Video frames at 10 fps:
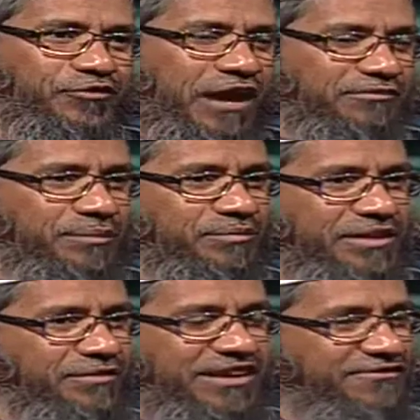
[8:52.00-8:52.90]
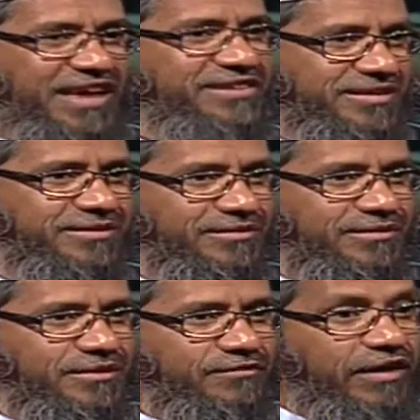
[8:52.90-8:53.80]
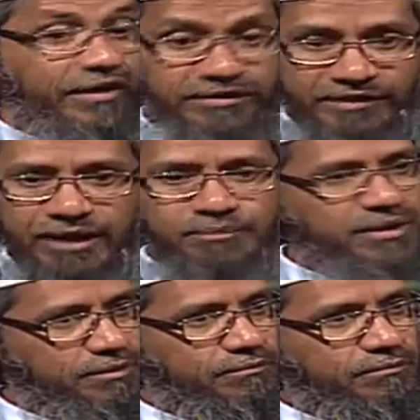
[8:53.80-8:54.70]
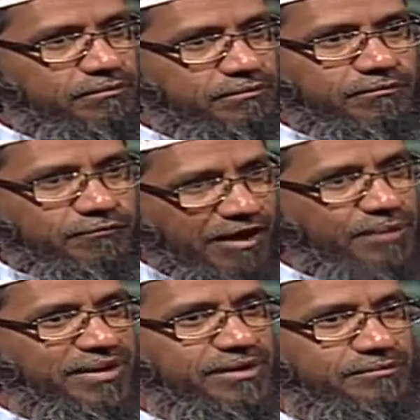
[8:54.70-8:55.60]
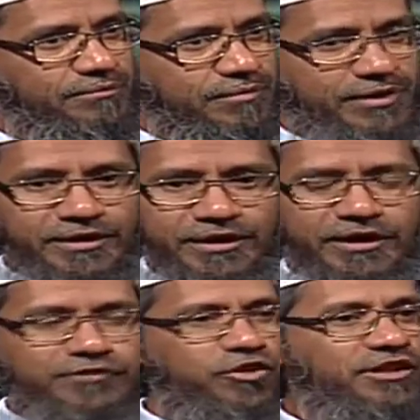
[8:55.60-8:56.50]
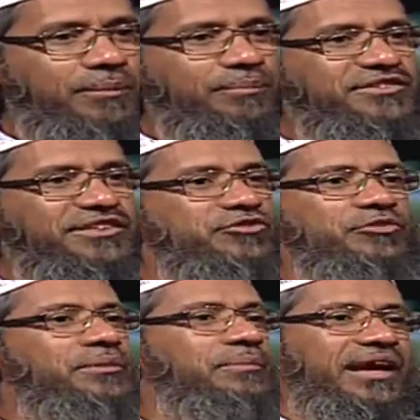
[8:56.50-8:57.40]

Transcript: So if you have something very flashy, fine, it can be well made. It's not compulsory, it should be